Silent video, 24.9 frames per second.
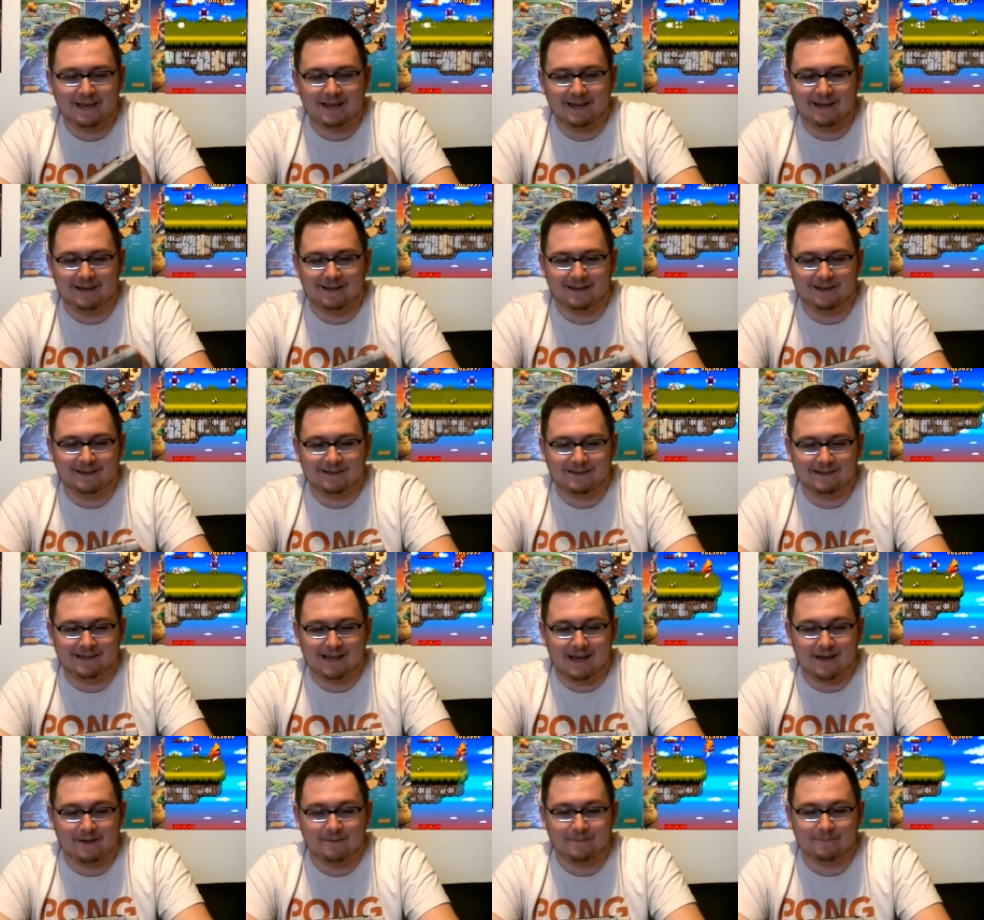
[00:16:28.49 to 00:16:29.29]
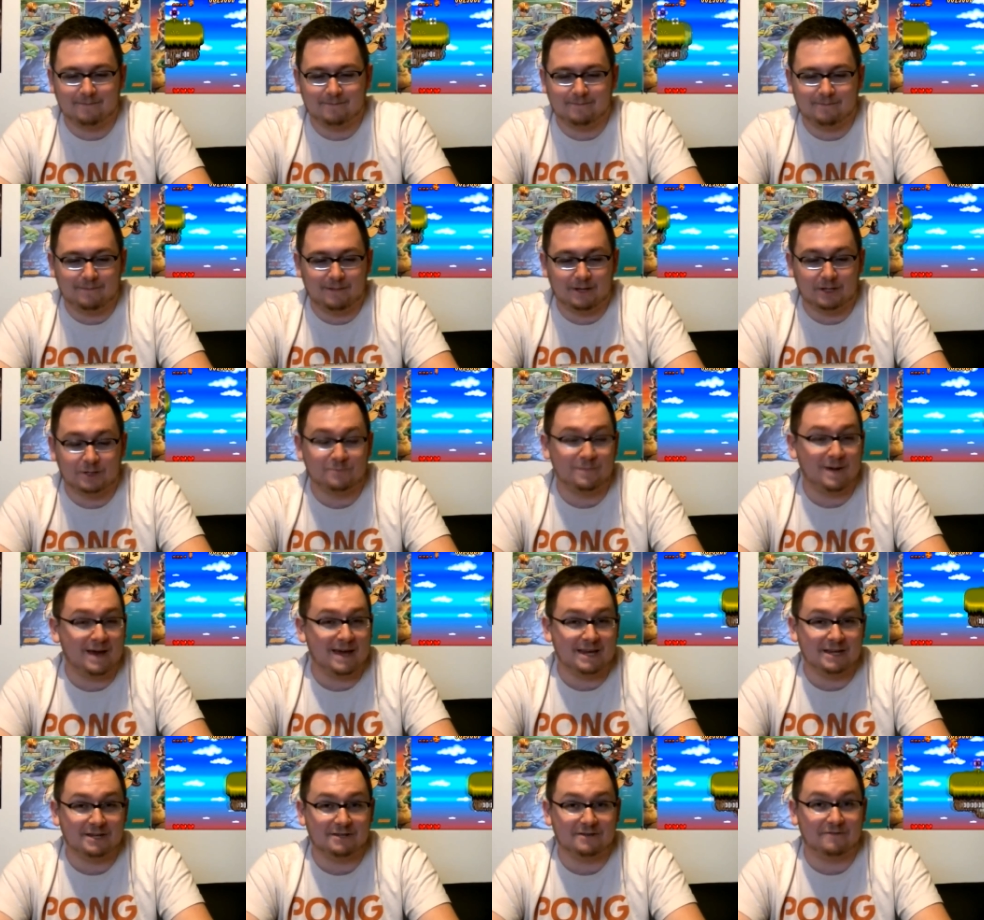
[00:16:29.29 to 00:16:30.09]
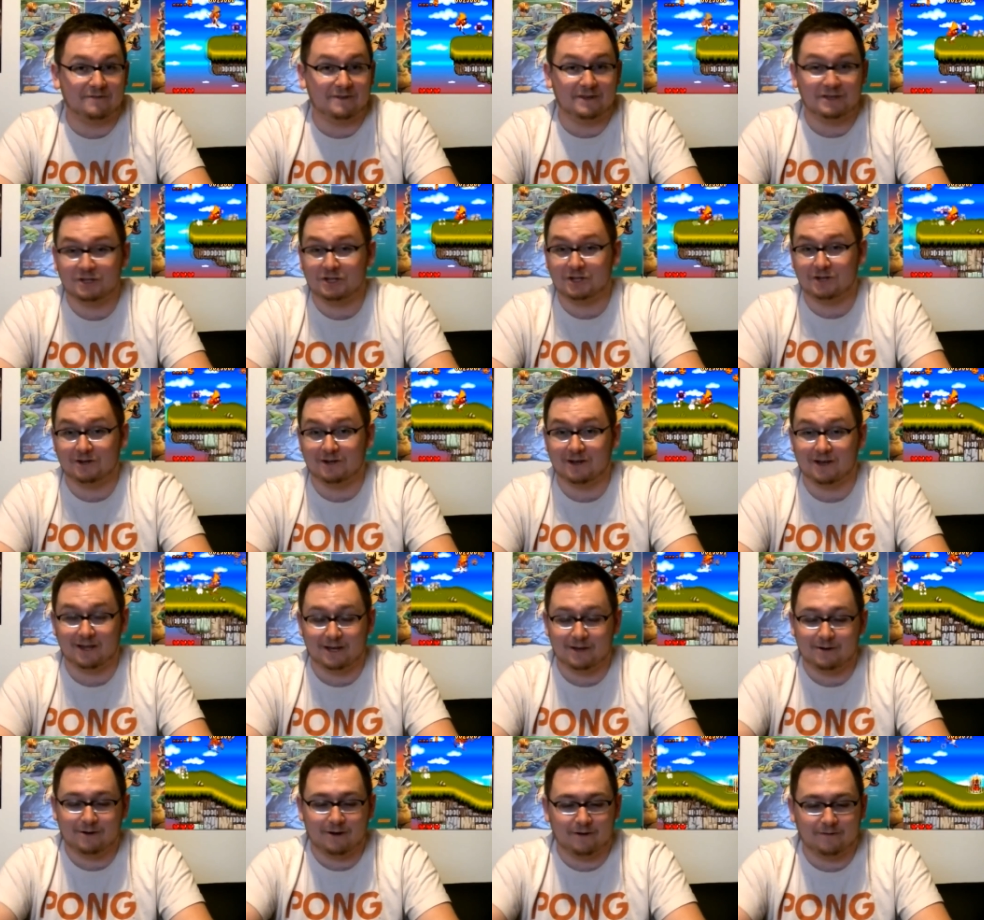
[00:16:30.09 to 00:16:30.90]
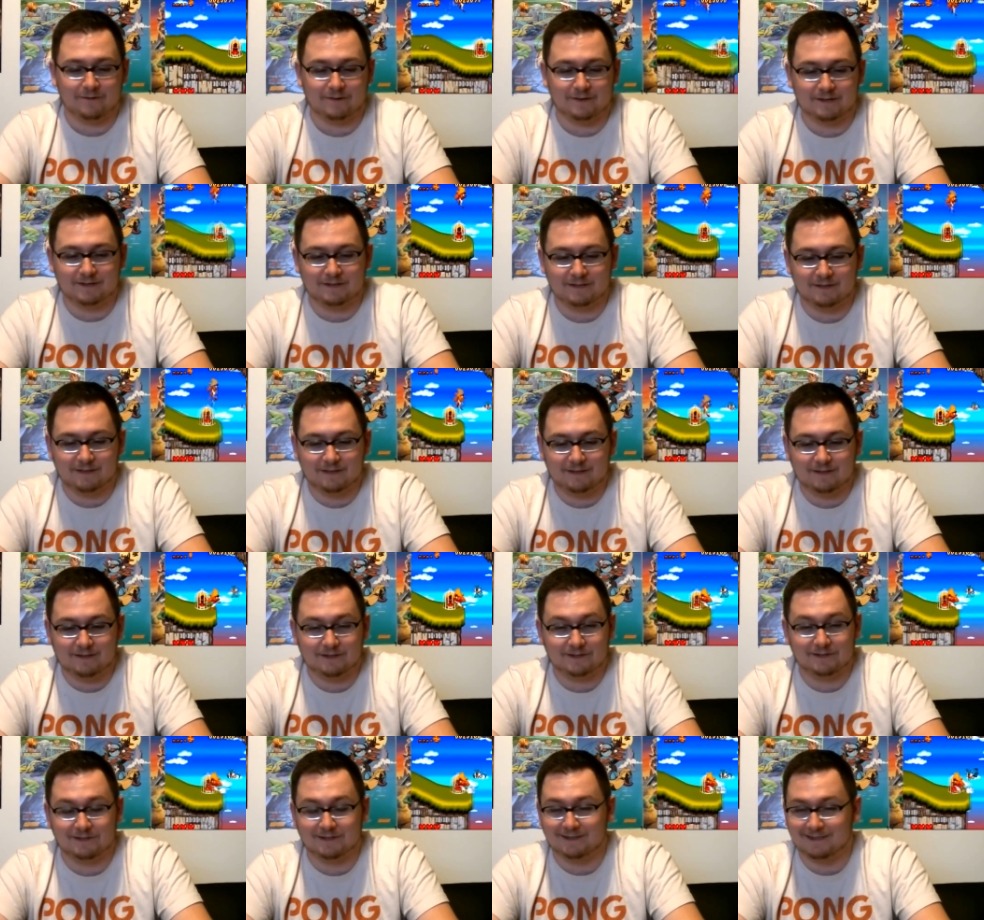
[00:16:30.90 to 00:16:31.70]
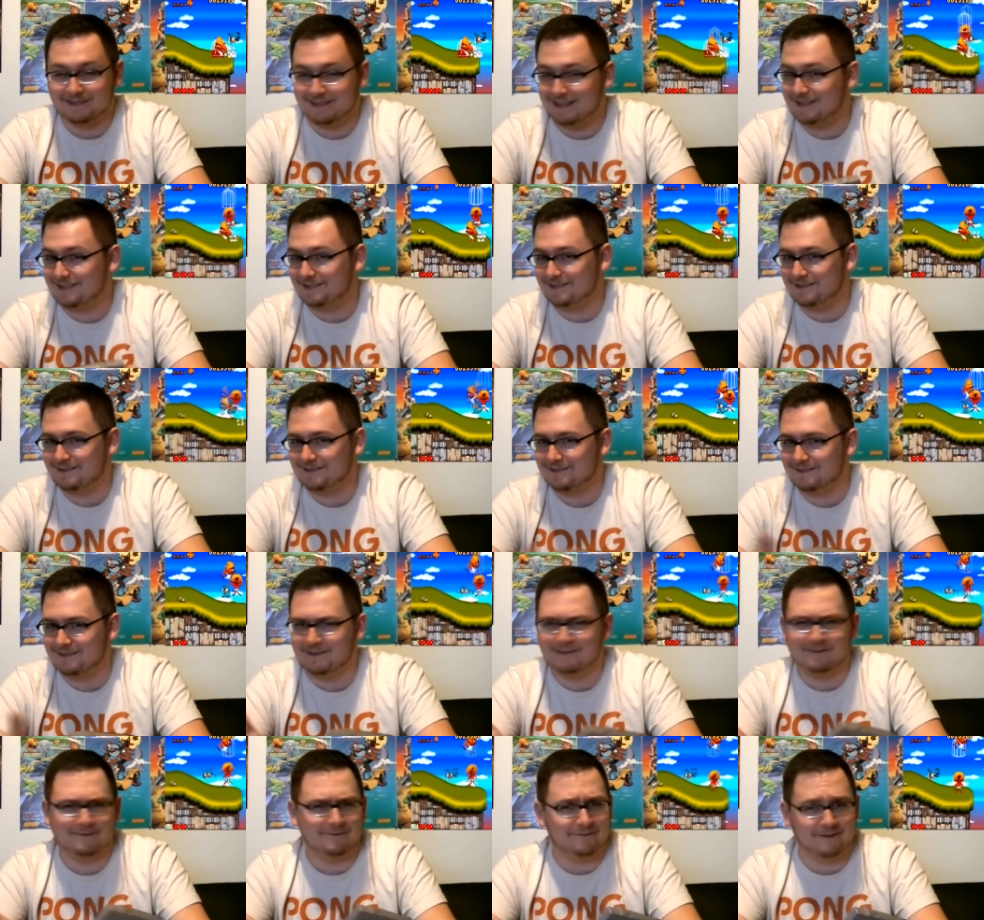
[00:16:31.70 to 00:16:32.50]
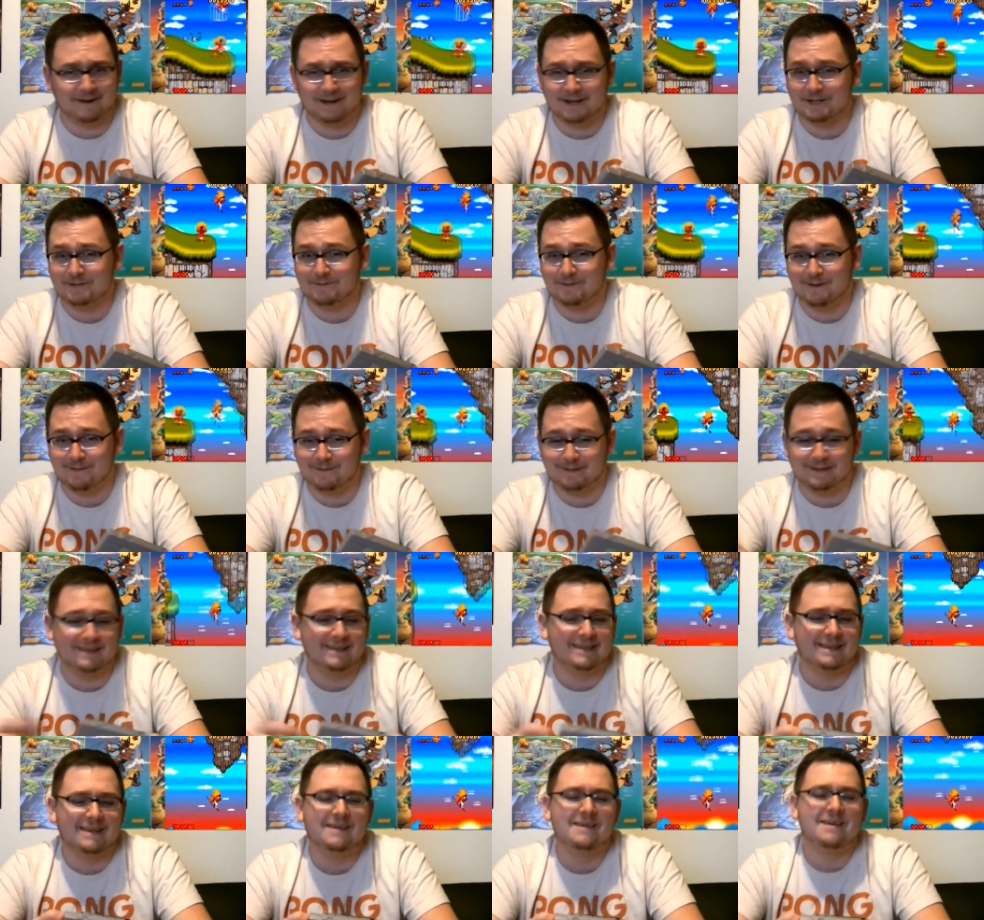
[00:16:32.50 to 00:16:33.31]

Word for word: Uh, I'm a Spanish aficionado, obviously. See, that's French, maybe?